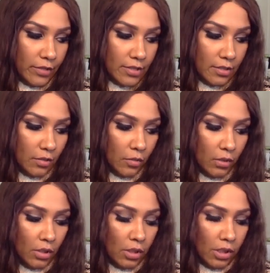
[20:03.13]
So,
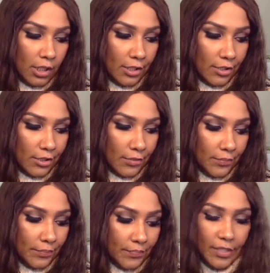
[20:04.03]

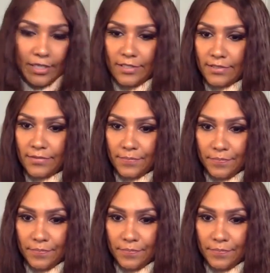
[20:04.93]
yes.